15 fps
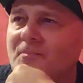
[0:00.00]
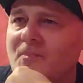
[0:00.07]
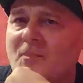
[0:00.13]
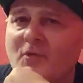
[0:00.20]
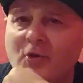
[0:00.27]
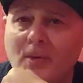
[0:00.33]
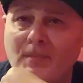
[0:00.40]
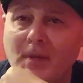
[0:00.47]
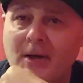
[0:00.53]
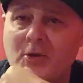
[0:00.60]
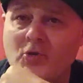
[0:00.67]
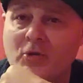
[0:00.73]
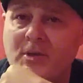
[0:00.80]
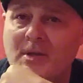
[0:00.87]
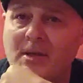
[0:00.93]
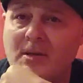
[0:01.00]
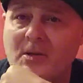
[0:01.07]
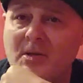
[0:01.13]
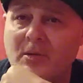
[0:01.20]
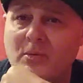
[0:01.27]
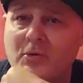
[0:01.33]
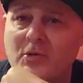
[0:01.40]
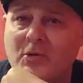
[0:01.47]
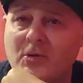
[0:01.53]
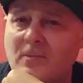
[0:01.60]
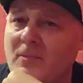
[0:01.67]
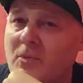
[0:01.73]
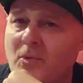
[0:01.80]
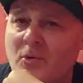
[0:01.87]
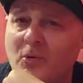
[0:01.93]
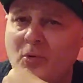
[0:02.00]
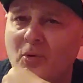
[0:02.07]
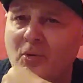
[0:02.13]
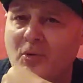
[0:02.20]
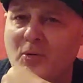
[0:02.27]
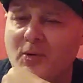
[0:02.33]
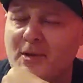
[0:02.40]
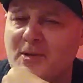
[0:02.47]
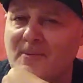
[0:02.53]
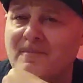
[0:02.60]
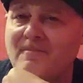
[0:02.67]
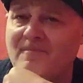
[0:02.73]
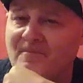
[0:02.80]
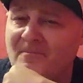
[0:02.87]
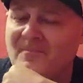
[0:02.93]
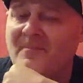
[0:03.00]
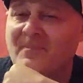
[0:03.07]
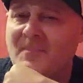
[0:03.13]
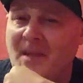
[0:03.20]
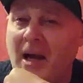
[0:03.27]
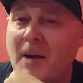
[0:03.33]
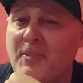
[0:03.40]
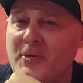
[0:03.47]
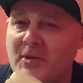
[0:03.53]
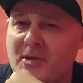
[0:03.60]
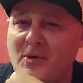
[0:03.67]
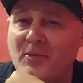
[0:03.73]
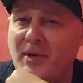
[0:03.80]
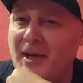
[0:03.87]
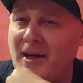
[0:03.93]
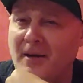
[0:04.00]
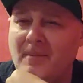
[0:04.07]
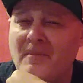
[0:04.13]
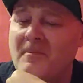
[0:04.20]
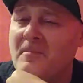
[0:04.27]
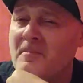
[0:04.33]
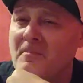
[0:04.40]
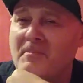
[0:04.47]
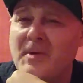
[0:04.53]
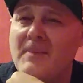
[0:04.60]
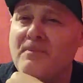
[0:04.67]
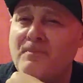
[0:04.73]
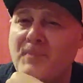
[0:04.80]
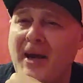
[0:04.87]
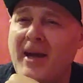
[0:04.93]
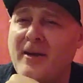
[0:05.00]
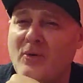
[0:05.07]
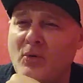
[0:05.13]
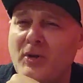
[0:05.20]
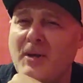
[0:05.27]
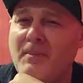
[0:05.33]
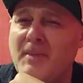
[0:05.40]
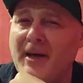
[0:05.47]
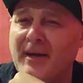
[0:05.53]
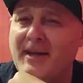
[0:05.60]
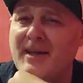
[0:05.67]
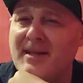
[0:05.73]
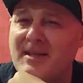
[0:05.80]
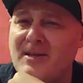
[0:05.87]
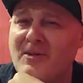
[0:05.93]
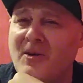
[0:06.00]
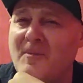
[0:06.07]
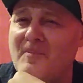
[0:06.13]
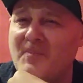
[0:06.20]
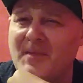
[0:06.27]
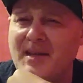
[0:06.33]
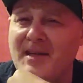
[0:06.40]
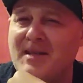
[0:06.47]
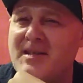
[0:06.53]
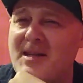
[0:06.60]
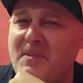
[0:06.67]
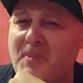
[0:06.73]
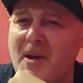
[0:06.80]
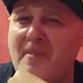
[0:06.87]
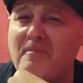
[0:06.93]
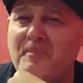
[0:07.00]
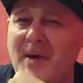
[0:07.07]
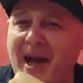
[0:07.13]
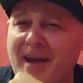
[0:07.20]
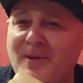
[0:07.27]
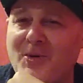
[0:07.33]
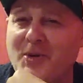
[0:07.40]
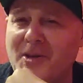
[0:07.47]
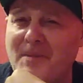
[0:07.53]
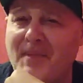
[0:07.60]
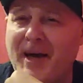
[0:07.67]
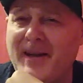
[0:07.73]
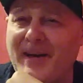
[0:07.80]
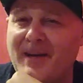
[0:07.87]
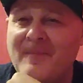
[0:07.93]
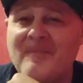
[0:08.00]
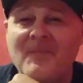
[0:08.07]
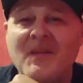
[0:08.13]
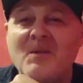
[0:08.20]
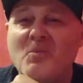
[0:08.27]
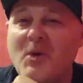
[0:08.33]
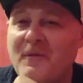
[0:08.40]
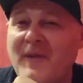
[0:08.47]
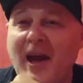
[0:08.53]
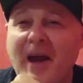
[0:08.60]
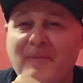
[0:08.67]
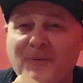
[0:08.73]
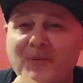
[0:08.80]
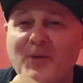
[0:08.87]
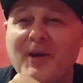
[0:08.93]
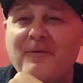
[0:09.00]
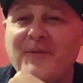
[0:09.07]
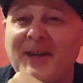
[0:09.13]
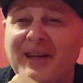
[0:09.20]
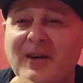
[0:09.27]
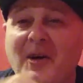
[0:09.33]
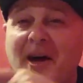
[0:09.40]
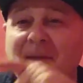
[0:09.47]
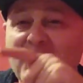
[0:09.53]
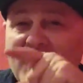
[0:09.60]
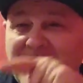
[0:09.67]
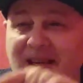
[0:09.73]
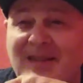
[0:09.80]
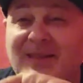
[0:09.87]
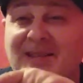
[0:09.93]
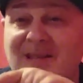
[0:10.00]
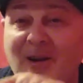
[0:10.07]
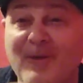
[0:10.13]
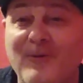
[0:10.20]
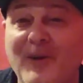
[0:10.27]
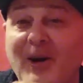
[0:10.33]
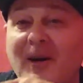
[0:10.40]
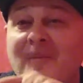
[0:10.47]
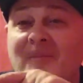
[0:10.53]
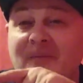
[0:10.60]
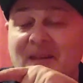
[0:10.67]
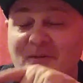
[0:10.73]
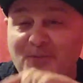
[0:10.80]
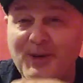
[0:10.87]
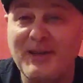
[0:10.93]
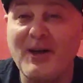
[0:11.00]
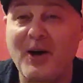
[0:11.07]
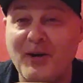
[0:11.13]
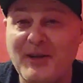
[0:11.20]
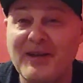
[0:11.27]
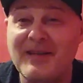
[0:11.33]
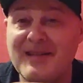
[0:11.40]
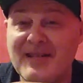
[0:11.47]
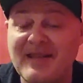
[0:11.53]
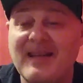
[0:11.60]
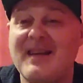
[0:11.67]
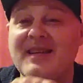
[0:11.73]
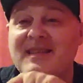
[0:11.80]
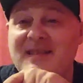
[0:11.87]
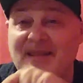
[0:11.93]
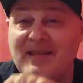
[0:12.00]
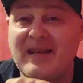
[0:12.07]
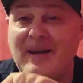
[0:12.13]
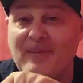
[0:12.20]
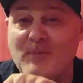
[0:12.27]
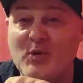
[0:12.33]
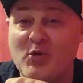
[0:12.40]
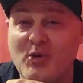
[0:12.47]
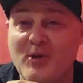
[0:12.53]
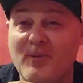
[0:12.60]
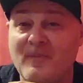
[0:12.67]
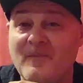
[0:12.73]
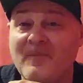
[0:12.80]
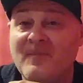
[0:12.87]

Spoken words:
from my trusted source, who has up until now been bang on the money, has he not? Has he been bang on the money with everything I have said so far regarding this case has come true?